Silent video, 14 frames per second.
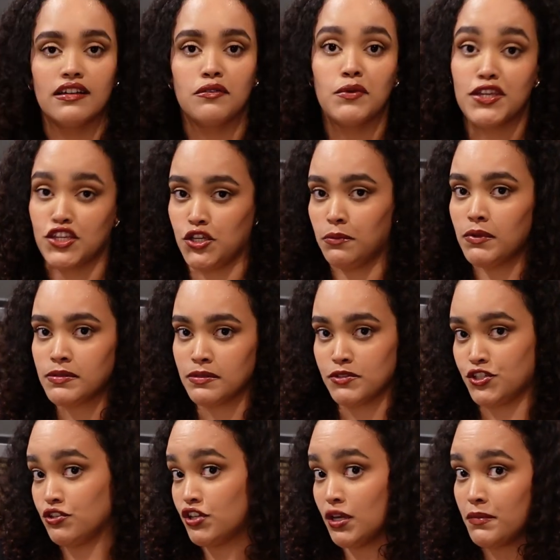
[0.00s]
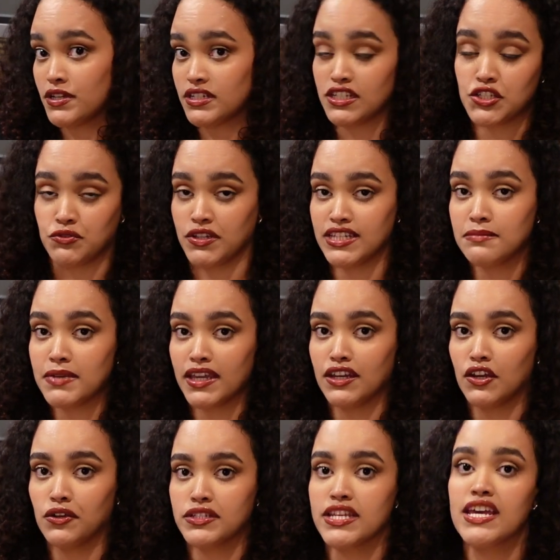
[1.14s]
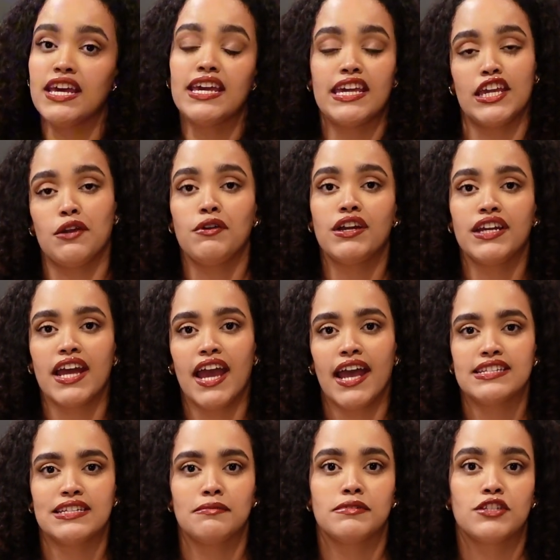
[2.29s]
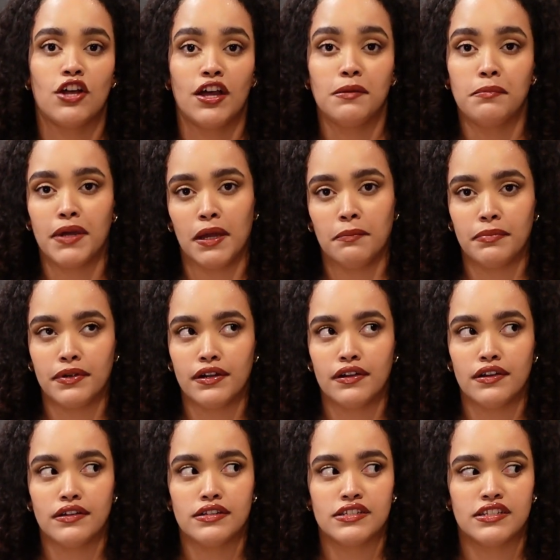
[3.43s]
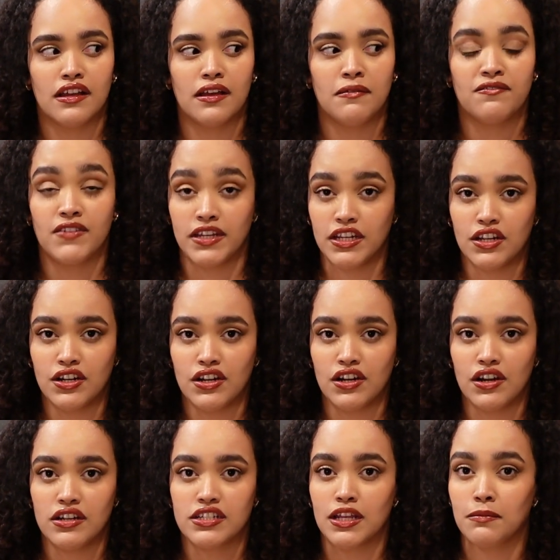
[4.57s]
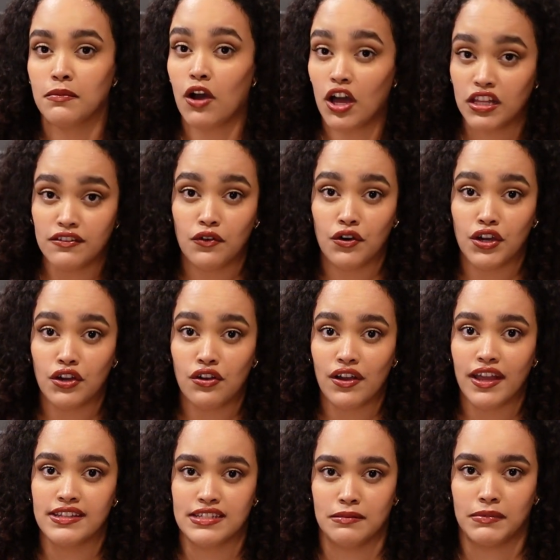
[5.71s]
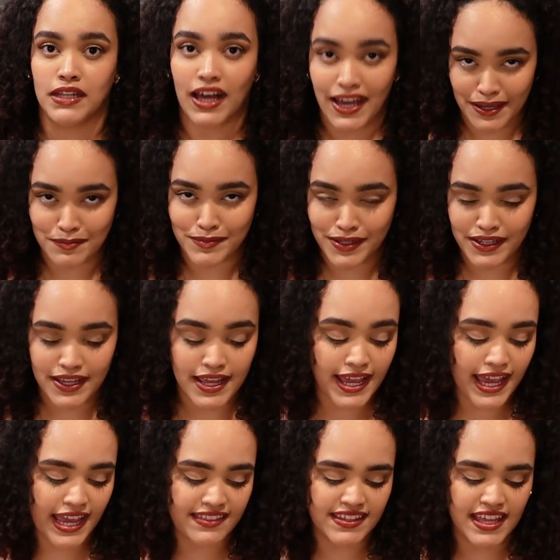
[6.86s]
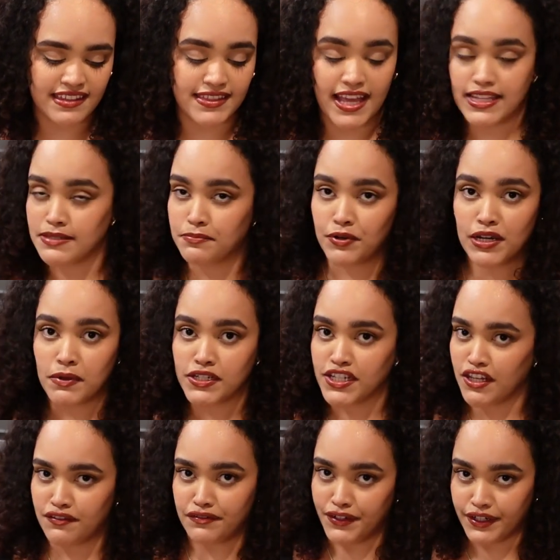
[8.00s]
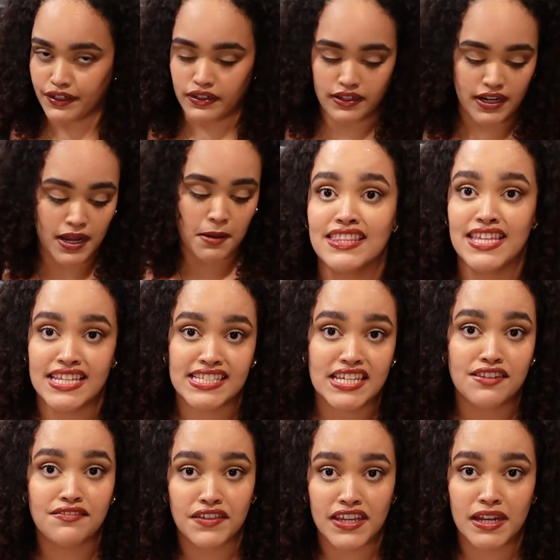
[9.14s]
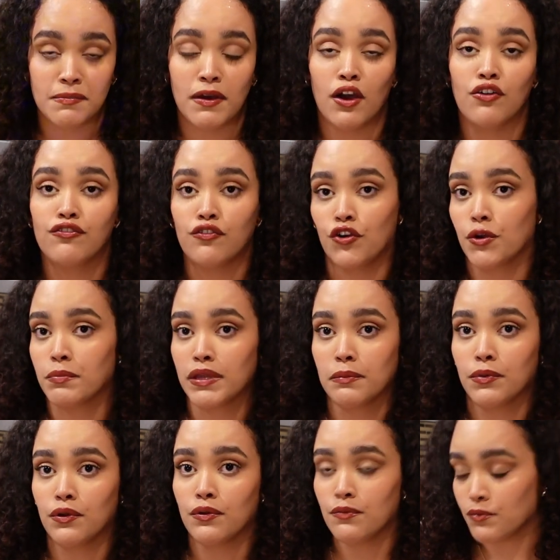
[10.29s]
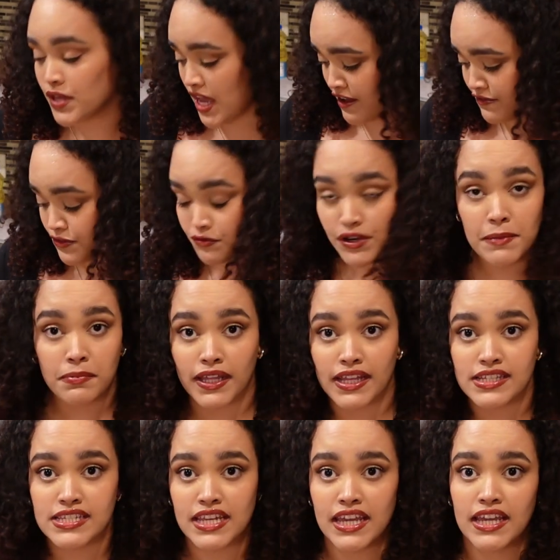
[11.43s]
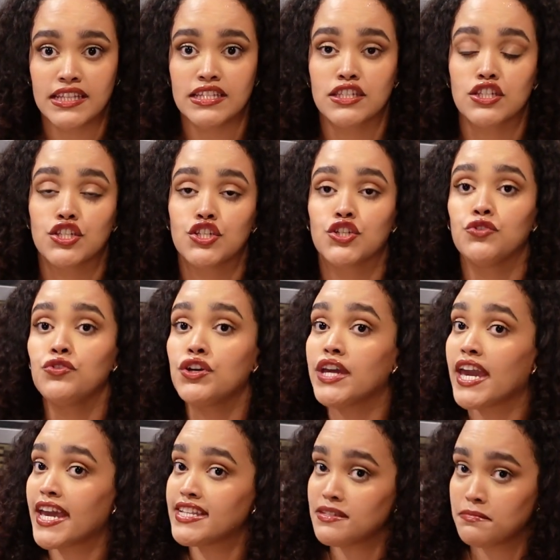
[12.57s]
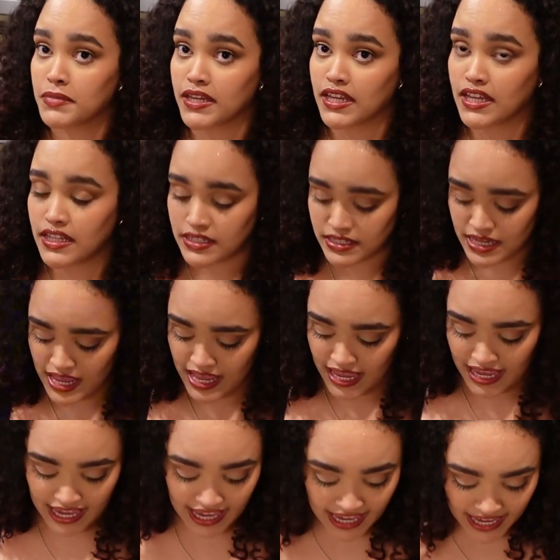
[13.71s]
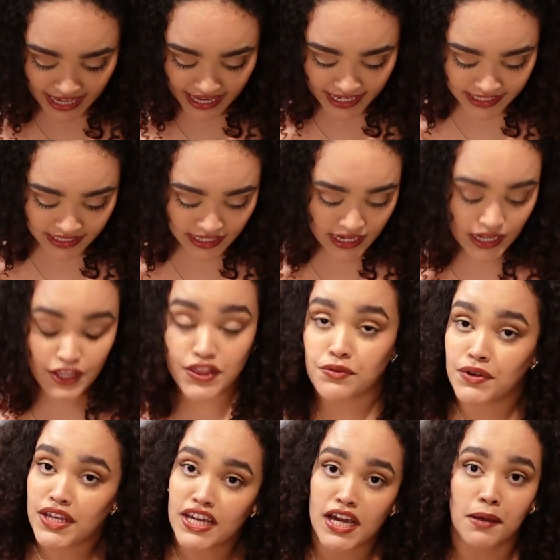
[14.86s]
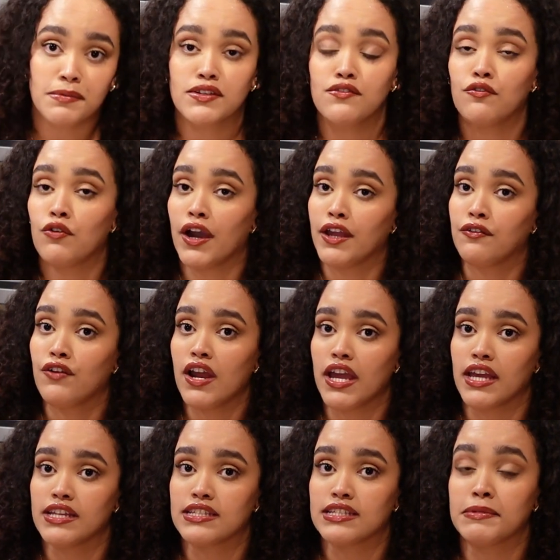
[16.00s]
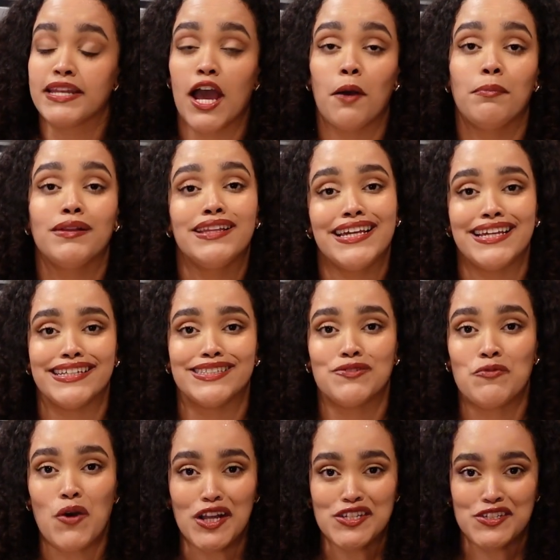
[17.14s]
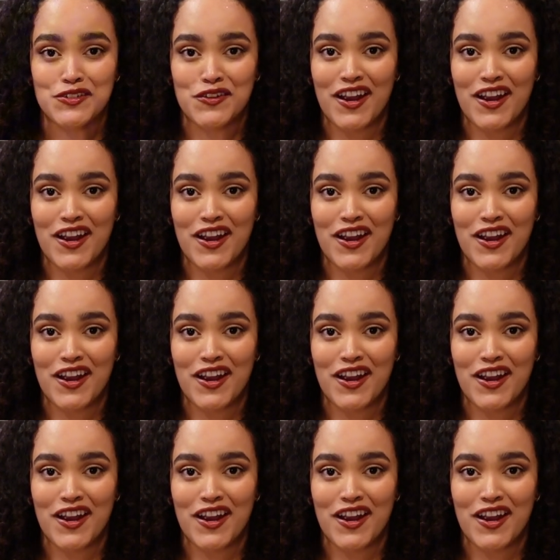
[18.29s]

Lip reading: We cubed up some cucumbers and sweet tomatoes. Here we're gonna add some salt and pepper, some vinegar, some olive oil, and some lime. And then that's pretty much it for her. This can feed about 4 people. We have 3 plantains, 2 cans of beans, and 3 cups of white rice. Now please wash your